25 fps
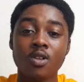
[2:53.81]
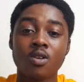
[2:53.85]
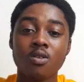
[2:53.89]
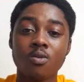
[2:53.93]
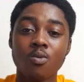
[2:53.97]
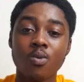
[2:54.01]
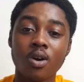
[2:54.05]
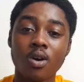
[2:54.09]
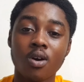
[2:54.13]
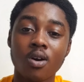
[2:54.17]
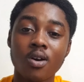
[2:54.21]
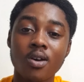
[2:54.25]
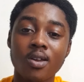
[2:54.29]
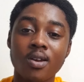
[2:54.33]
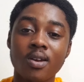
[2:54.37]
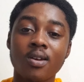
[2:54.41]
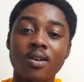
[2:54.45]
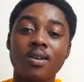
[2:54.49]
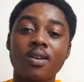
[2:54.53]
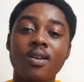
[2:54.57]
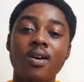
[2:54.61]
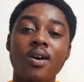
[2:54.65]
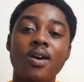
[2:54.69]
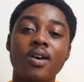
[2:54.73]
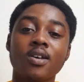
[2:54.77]
We are
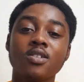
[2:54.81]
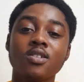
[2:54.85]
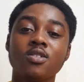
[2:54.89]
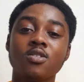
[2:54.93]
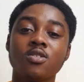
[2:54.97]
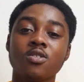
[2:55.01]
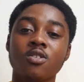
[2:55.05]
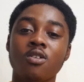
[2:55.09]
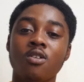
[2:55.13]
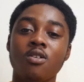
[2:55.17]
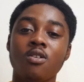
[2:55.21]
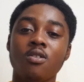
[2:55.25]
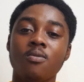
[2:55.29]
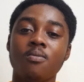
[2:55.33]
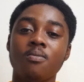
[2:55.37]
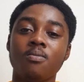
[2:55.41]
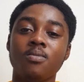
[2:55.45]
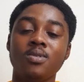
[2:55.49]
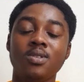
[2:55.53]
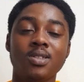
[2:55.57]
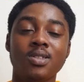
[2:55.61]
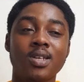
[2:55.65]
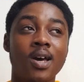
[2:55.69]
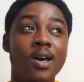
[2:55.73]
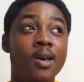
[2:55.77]
in extra
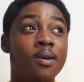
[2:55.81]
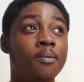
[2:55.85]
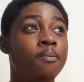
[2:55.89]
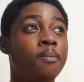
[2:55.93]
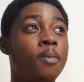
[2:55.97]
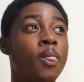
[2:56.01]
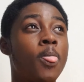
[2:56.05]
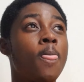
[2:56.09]
time.